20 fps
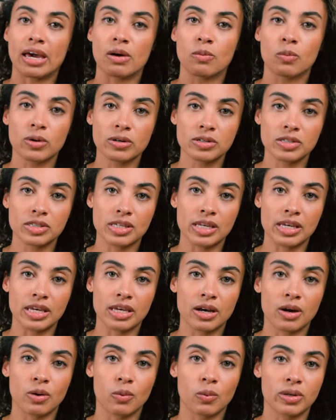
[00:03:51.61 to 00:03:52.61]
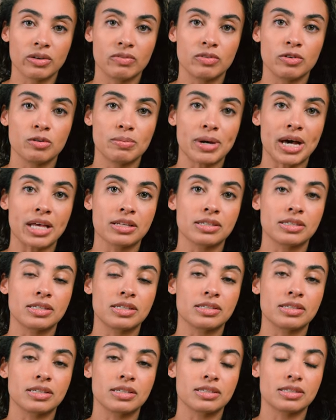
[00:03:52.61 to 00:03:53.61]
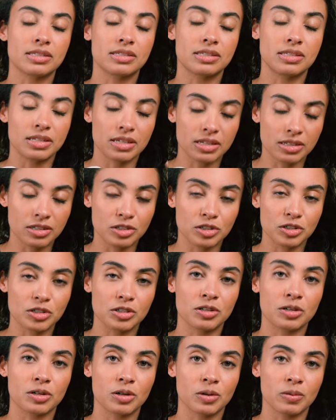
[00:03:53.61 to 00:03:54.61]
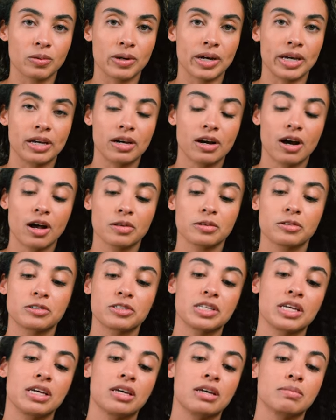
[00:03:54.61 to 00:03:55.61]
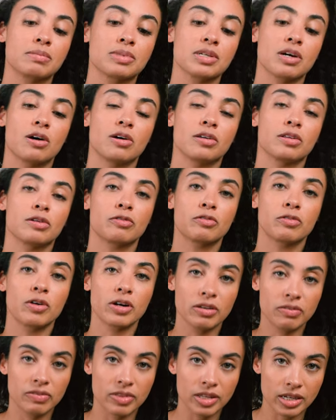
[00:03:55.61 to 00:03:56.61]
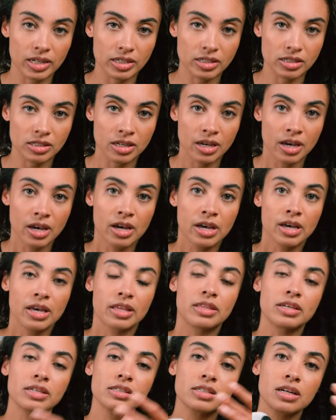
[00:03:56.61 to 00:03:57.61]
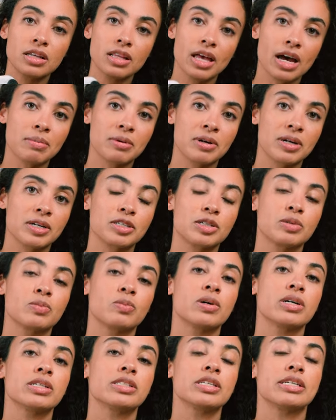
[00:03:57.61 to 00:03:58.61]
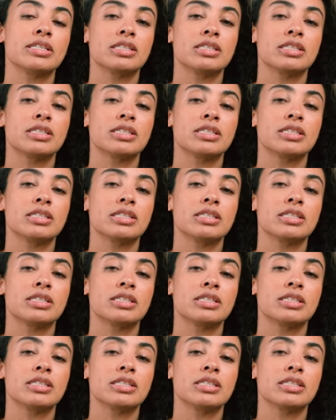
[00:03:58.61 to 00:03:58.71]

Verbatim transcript: and we're seeing one of New Balance's signature gray color schemes on the front of this. This collaboration was